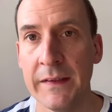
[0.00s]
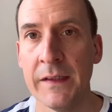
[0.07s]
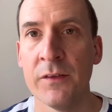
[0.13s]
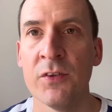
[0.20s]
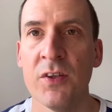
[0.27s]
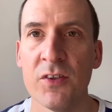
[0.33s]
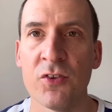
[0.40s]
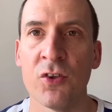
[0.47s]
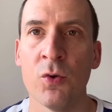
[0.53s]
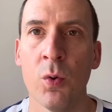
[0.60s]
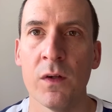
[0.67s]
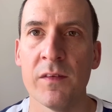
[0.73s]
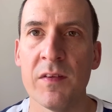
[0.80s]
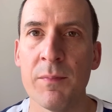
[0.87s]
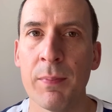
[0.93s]
Such a
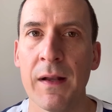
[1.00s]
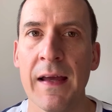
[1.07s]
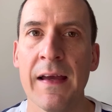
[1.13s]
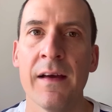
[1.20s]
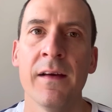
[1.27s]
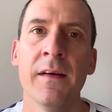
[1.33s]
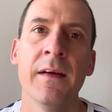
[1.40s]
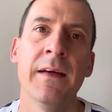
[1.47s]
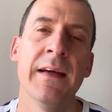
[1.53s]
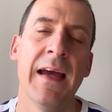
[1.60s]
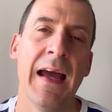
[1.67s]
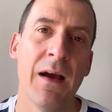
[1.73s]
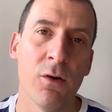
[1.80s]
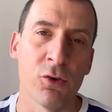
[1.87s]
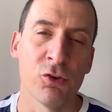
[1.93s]
quality player.
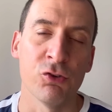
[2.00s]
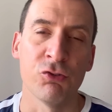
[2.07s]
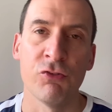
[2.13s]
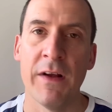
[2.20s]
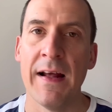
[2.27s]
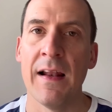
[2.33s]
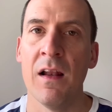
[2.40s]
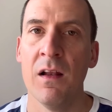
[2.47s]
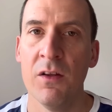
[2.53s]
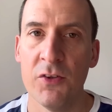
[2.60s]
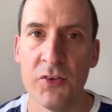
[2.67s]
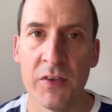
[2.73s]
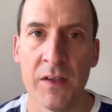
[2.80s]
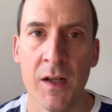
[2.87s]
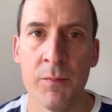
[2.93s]
Out of contract,
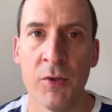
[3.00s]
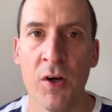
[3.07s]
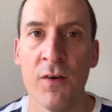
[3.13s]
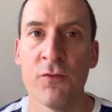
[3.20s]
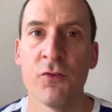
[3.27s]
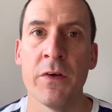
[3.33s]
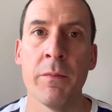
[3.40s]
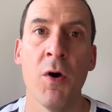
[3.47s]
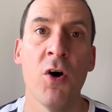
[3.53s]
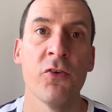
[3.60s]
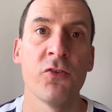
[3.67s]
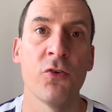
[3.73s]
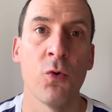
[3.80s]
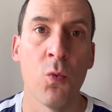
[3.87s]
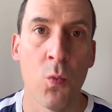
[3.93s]
lots of clubs after him.
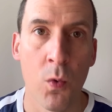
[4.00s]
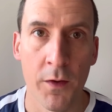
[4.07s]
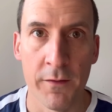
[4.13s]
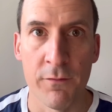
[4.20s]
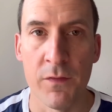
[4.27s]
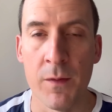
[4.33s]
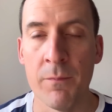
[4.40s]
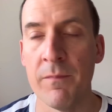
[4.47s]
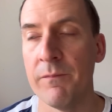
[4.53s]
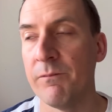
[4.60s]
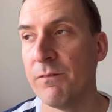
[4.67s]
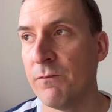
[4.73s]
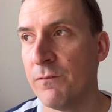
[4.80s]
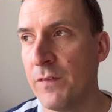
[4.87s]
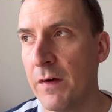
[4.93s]
Arsenal, one of them,
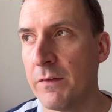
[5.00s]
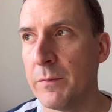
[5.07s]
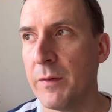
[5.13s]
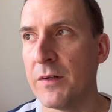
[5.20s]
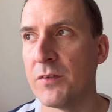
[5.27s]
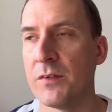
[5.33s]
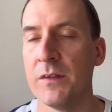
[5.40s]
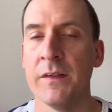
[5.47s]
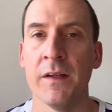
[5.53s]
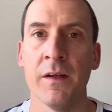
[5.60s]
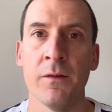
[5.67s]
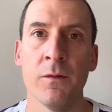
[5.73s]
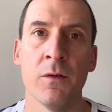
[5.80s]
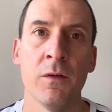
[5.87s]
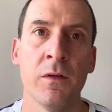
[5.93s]
very much, you
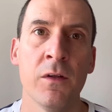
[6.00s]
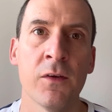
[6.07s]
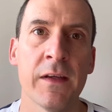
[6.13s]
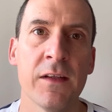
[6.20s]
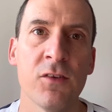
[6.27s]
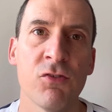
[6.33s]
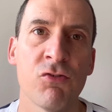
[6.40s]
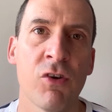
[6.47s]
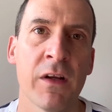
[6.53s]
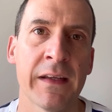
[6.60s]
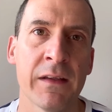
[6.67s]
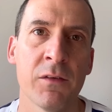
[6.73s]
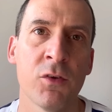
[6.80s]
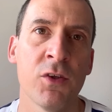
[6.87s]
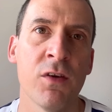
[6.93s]
know, looking to try
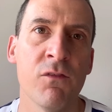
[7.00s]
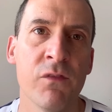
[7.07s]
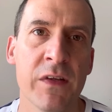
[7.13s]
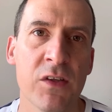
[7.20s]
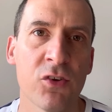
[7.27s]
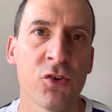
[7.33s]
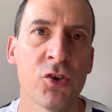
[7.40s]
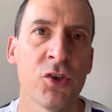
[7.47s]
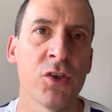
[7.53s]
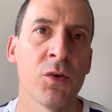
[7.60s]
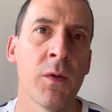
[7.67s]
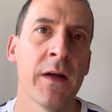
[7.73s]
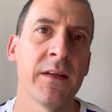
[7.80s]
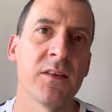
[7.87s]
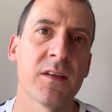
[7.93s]
and convince
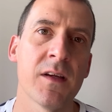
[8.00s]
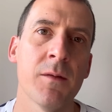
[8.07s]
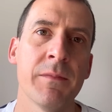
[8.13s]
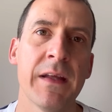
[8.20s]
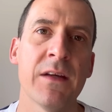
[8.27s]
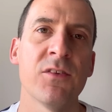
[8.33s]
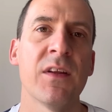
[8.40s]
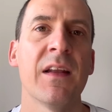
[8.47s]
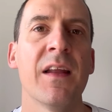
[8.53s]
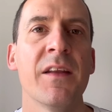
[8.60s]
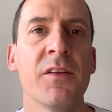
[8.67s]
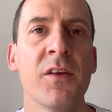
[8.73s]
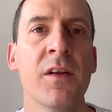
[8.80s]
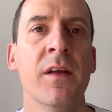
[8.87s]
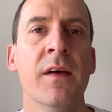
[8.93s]
Gundogan to come down to
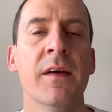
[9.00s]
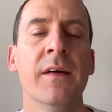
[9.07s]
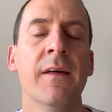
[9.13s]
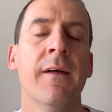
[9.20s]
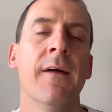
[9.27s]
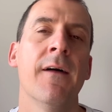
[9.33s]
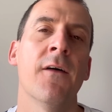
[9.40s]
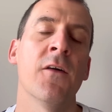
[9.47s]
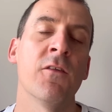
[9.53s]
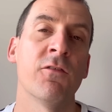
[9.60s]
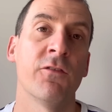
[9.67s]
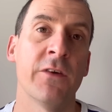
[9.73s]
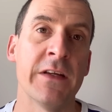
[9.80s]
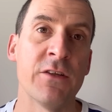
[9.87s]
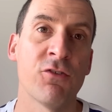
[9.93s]
London on a
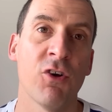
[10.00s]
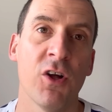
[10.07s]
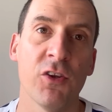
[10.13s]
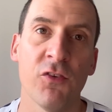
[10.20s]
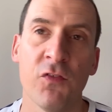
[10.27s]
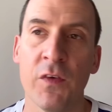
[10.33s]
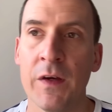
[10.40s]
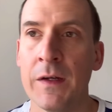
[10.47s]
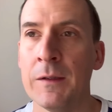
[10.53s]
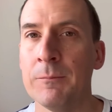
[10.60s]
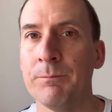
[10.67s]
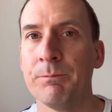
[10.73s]
free transfer.